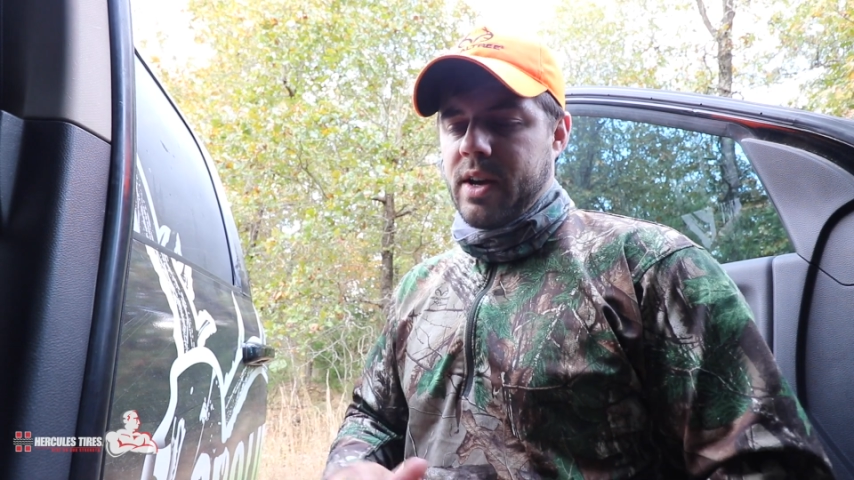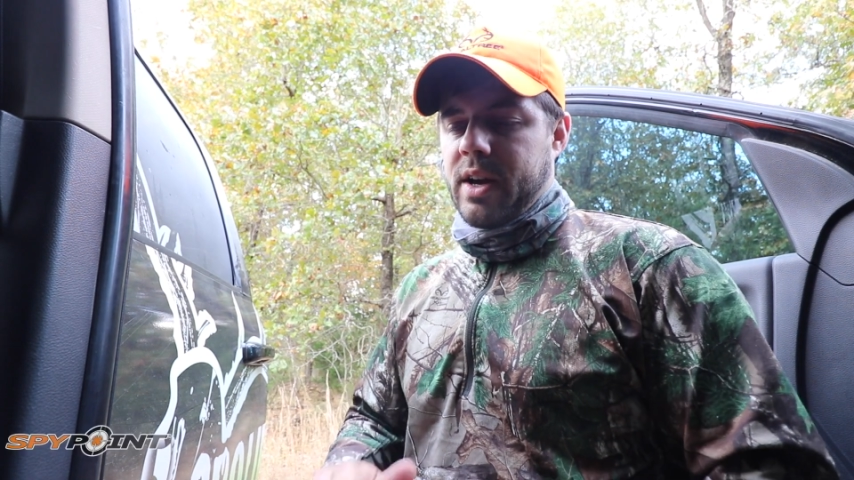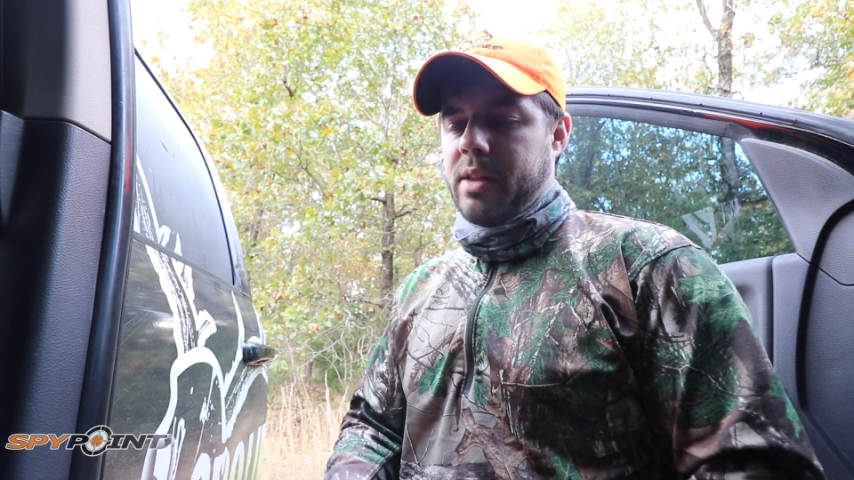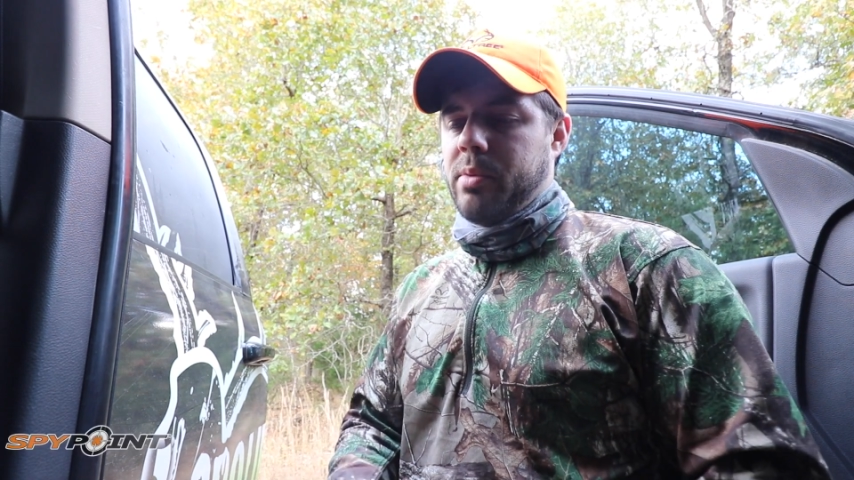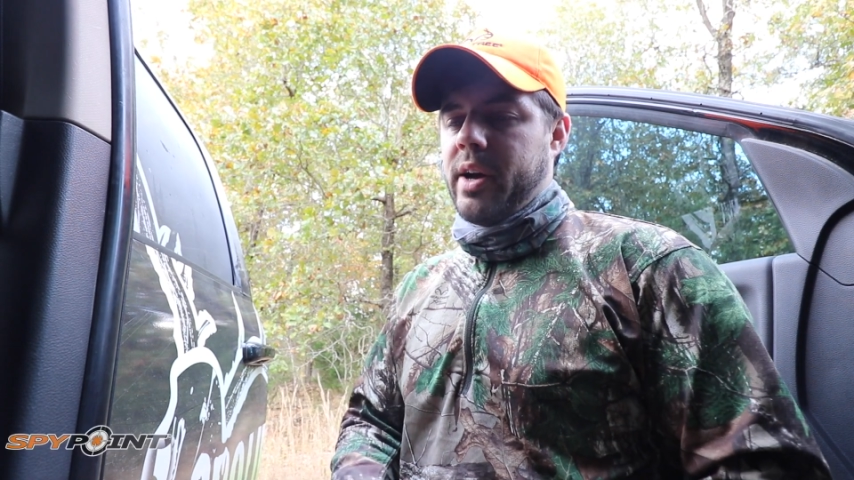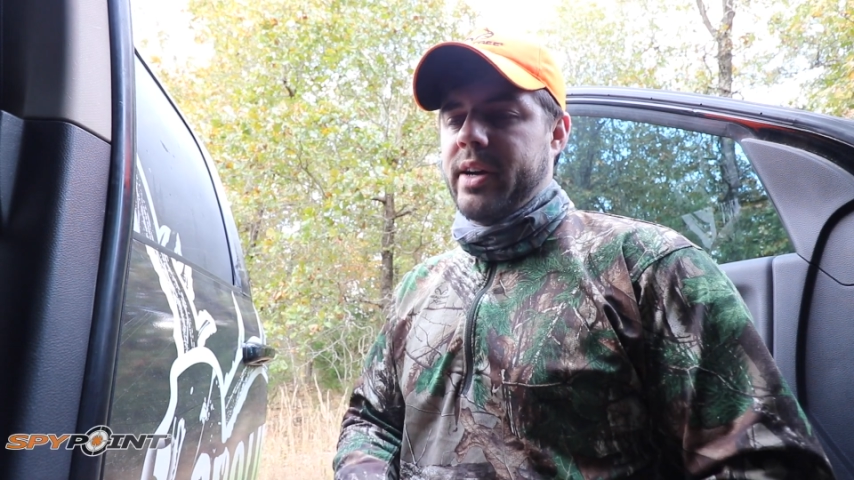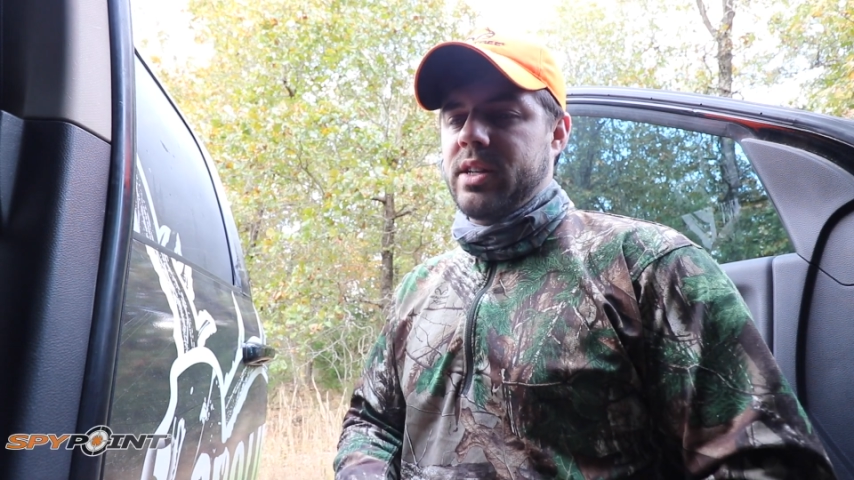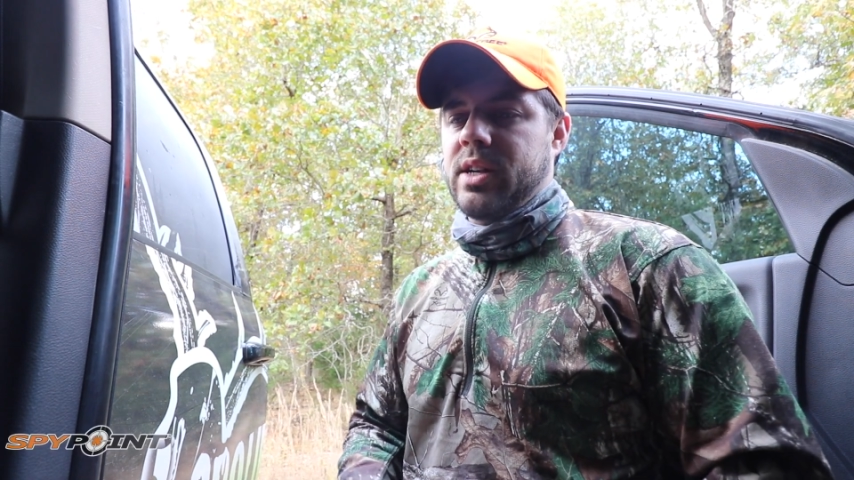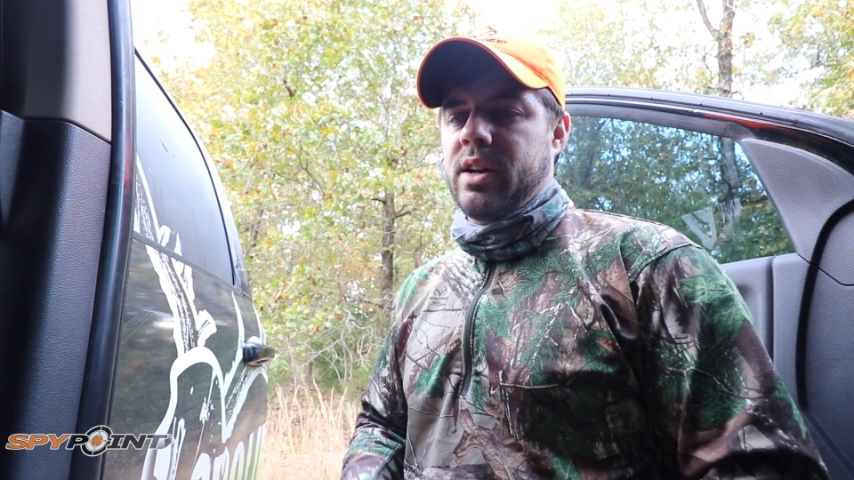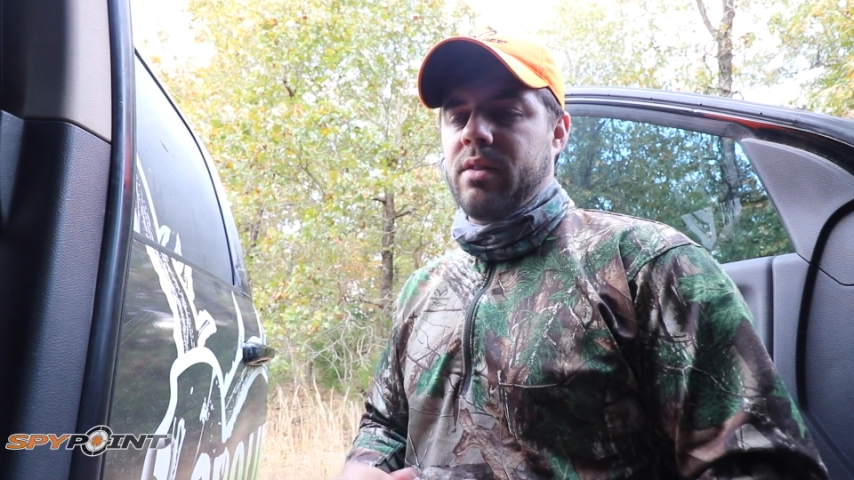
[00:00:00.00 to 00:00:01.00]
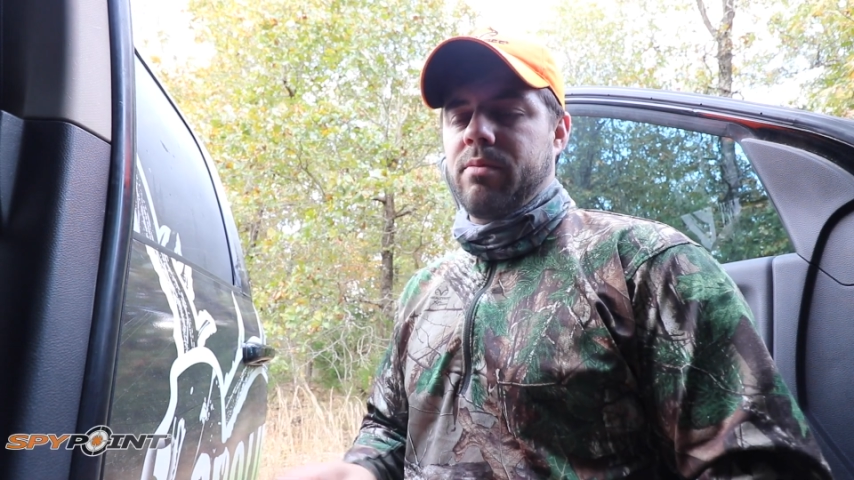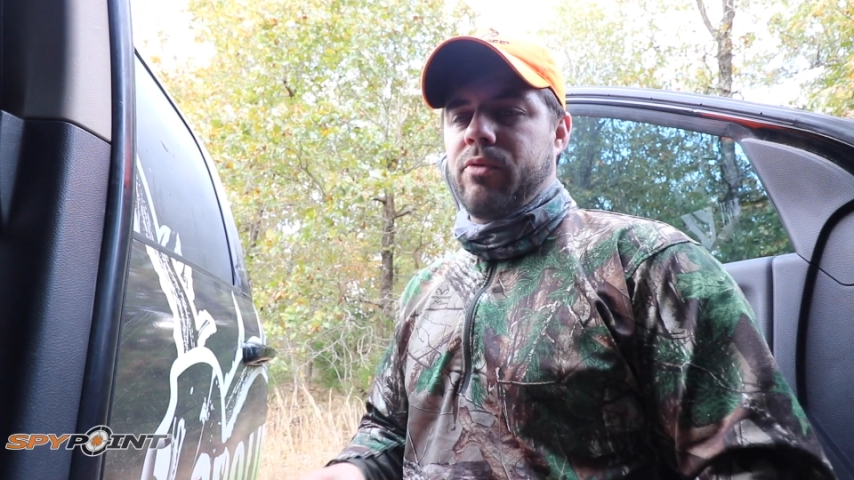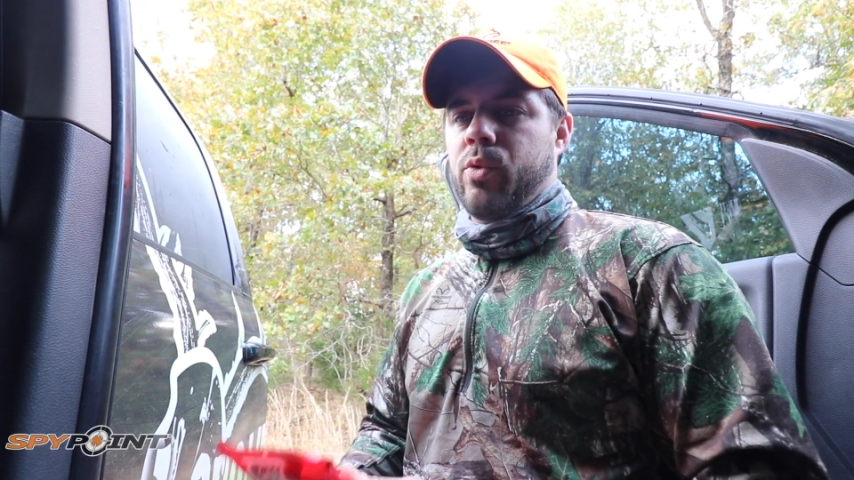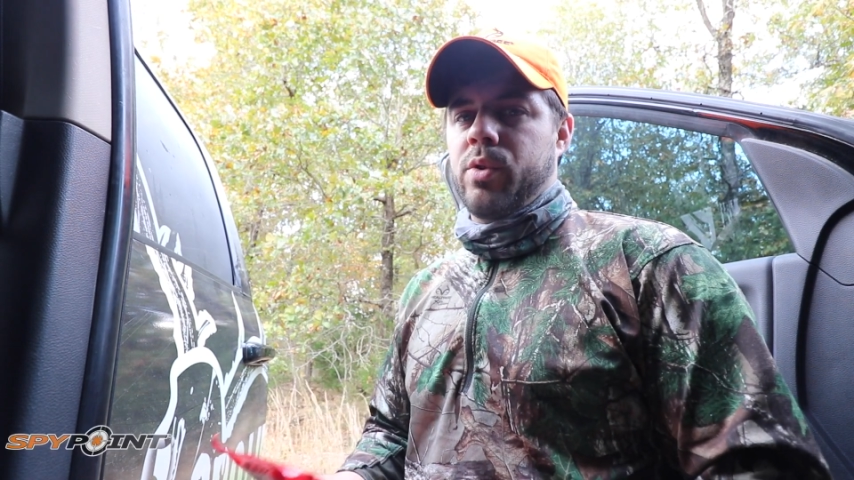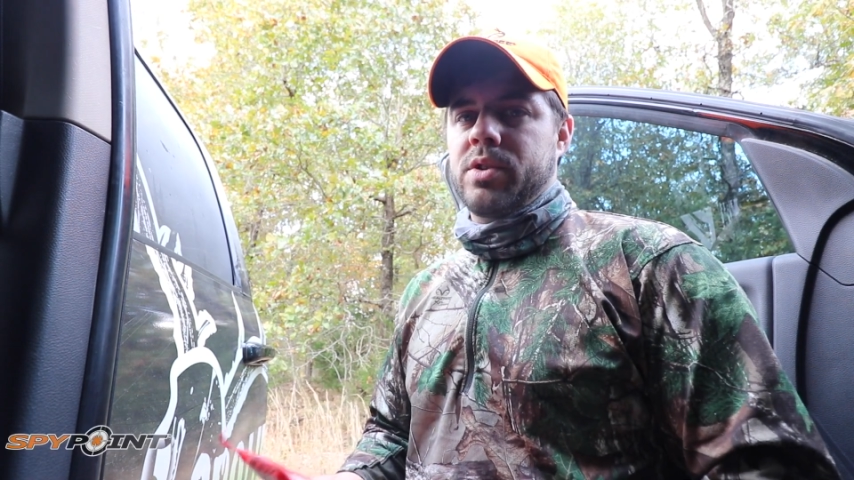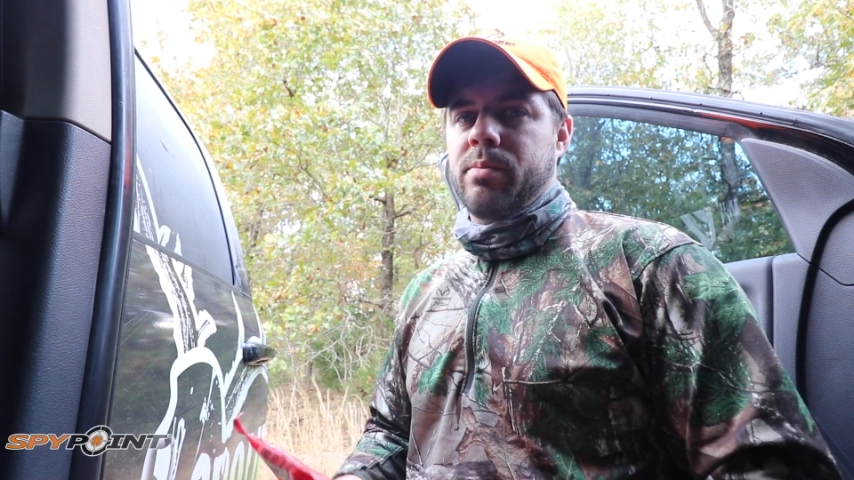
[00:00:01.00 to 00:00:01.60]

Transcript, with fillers: Got the blind set up for